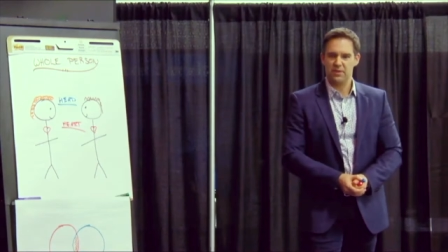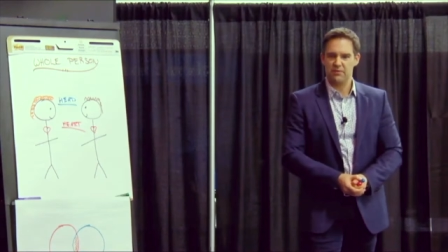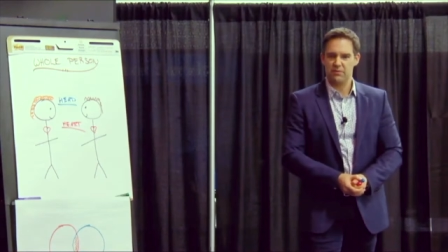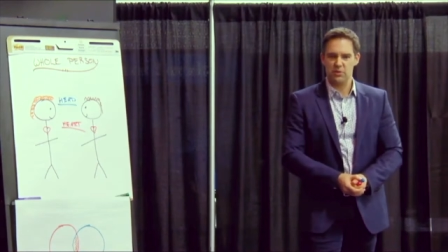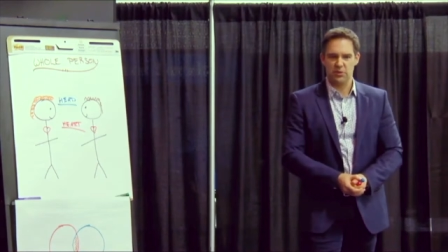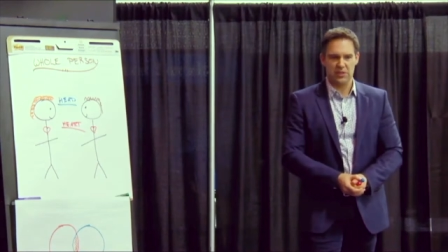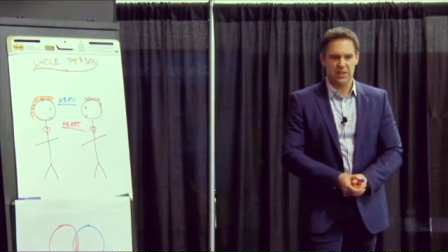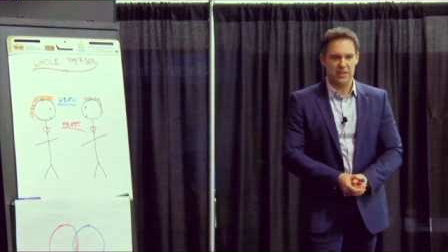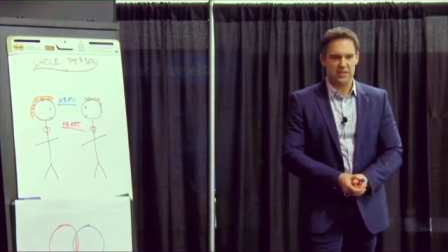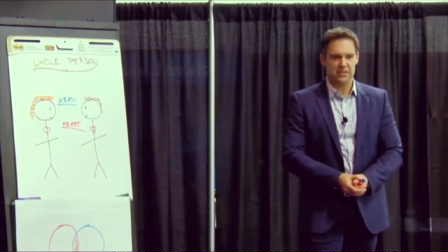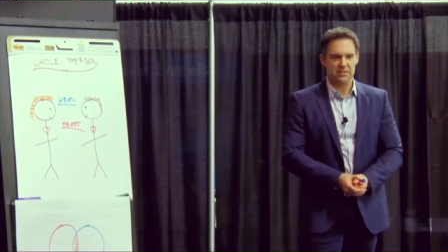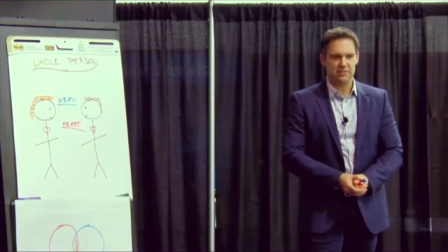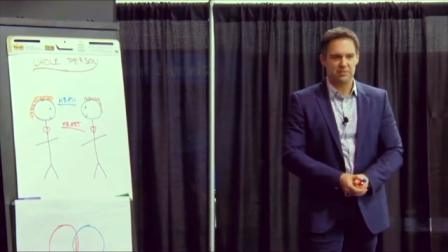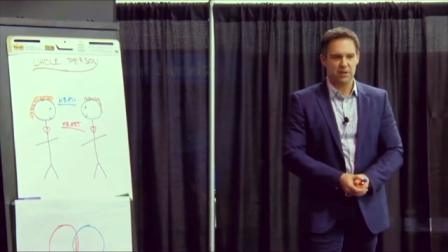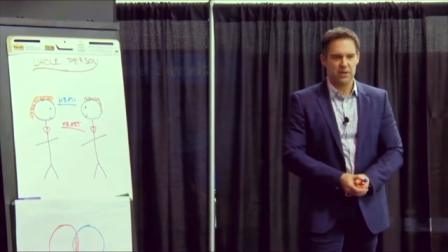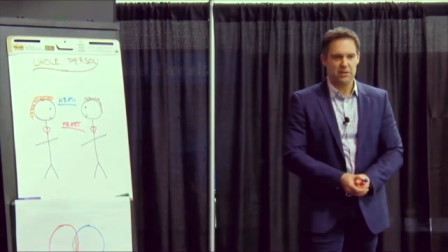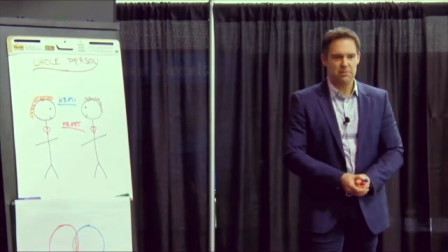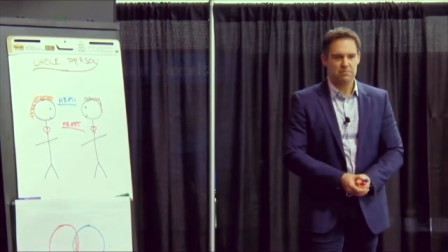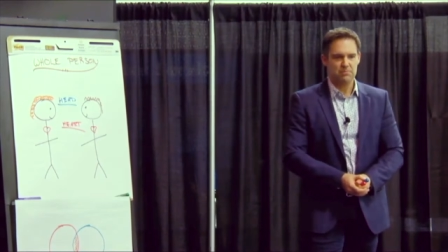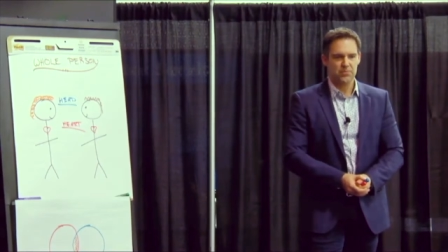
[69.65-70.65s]
if you let it,
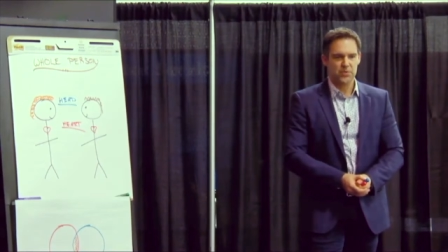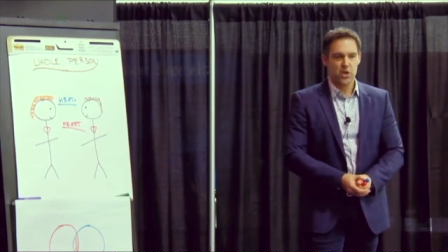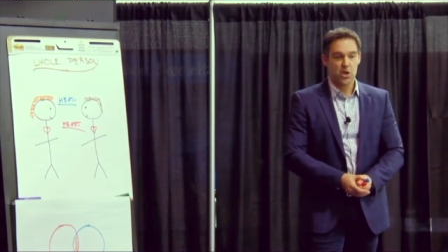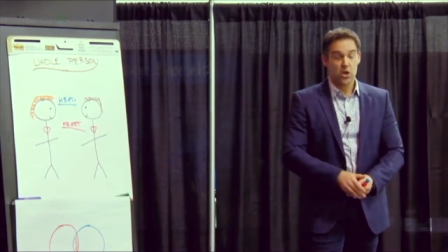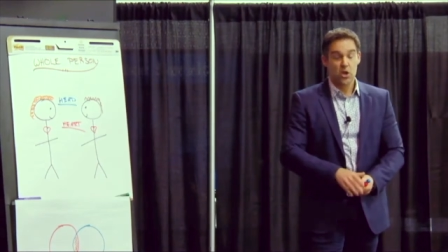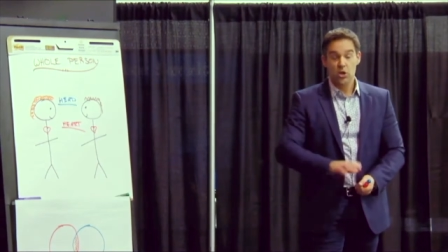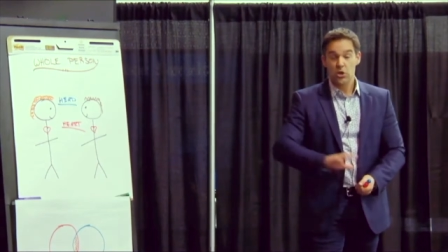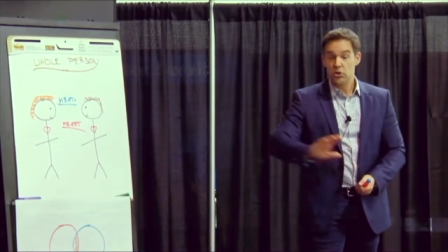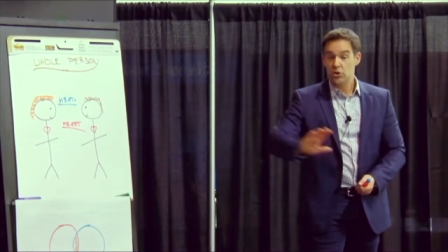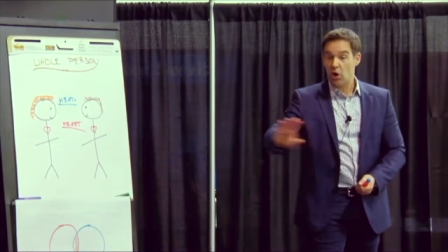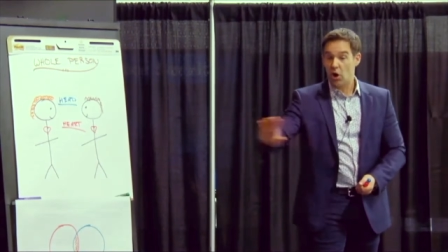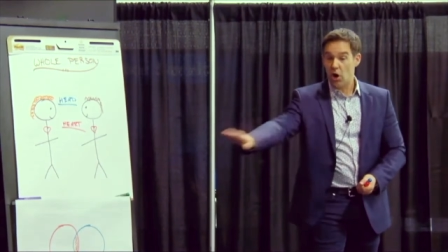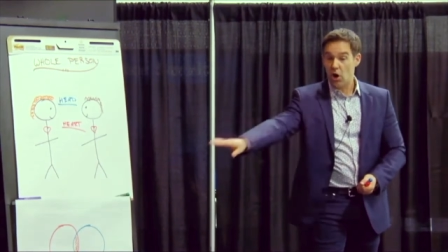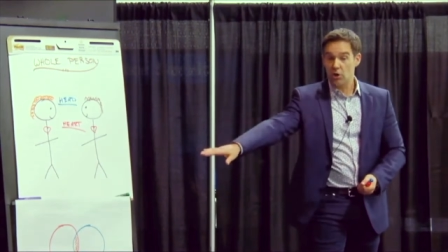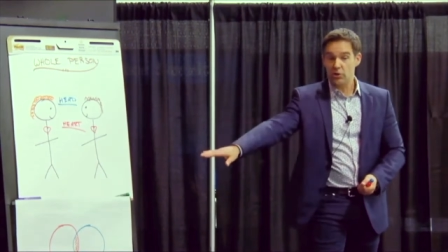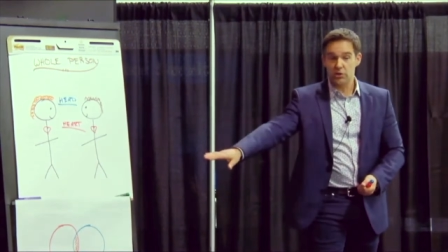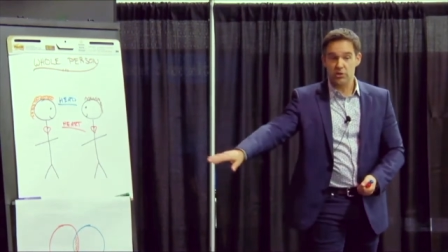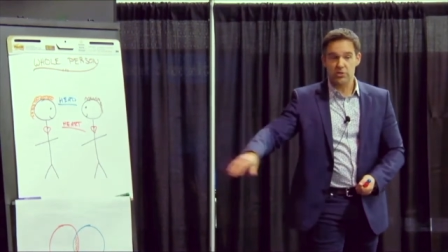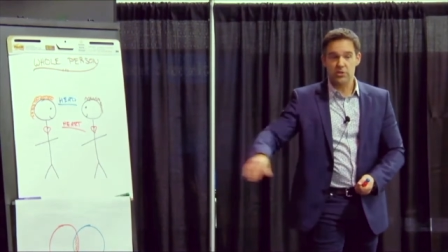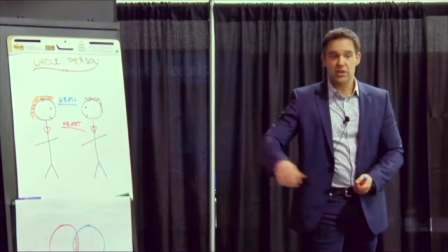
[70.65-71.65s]
right? The
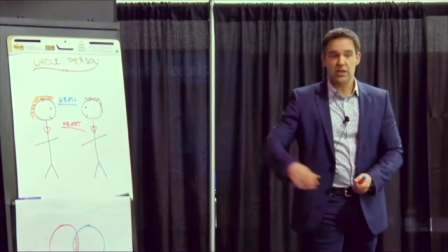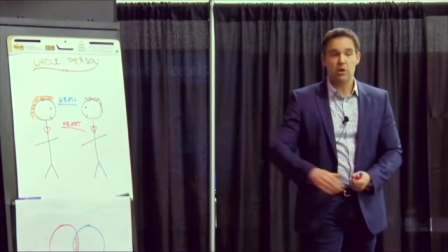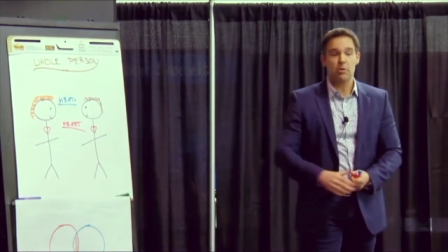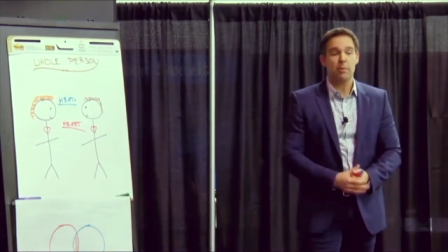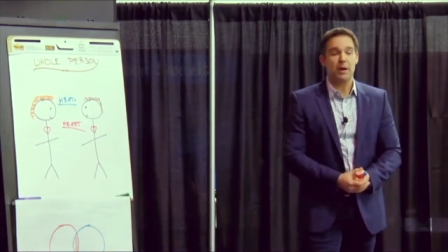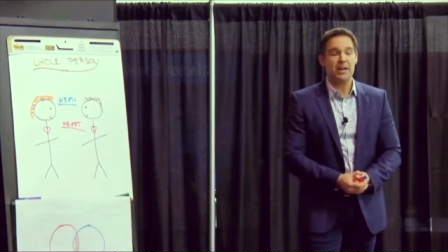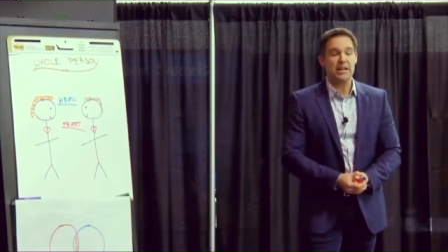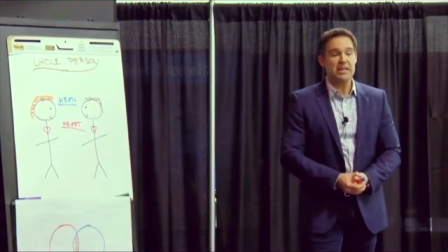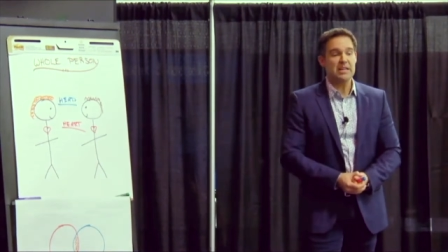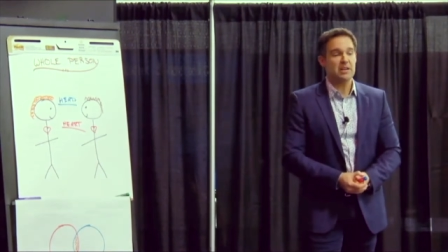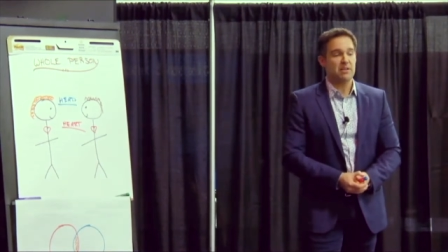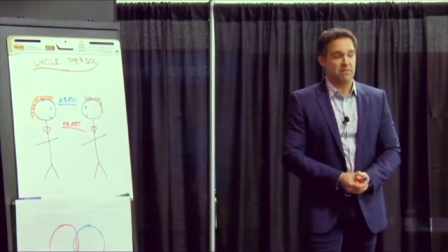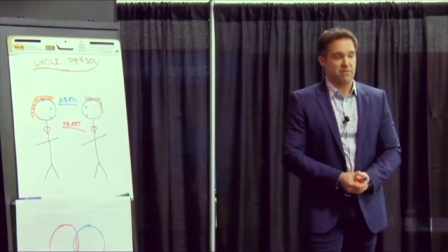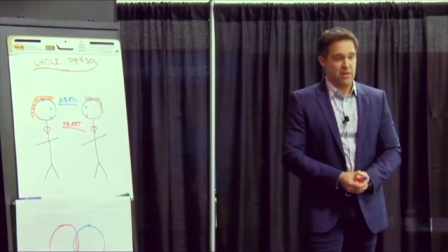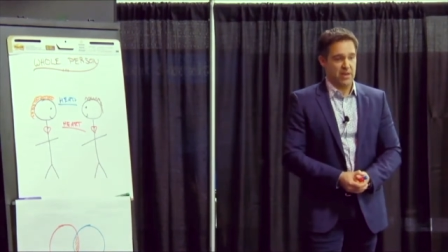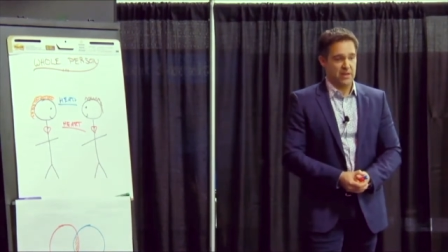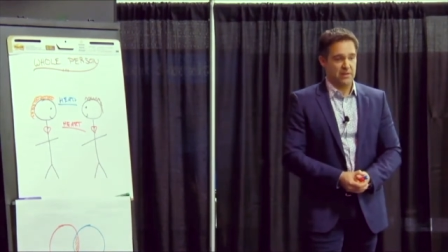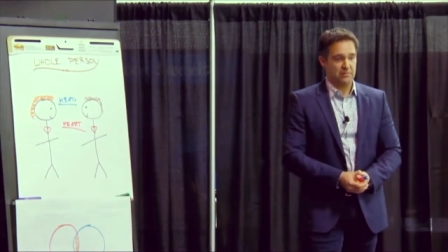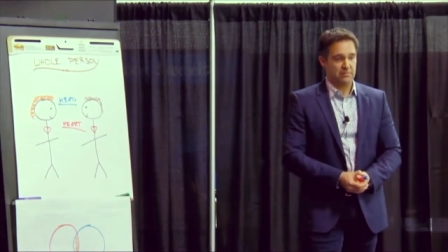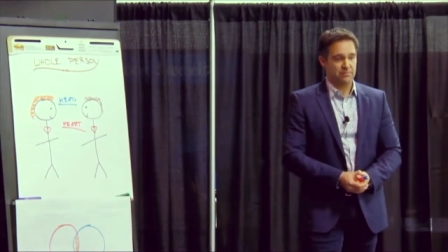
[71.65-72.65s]
heart doesn't care about any
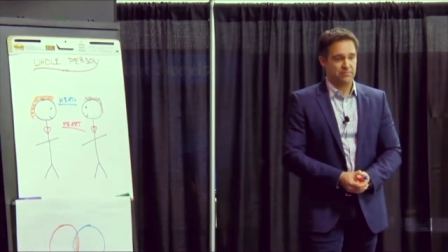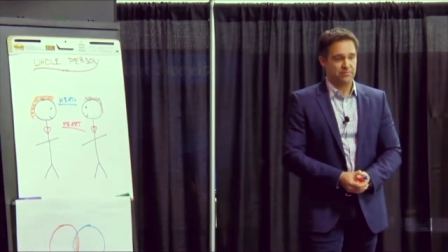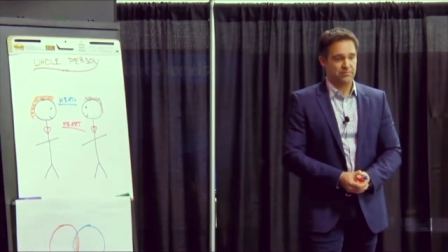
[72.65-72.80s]
of that.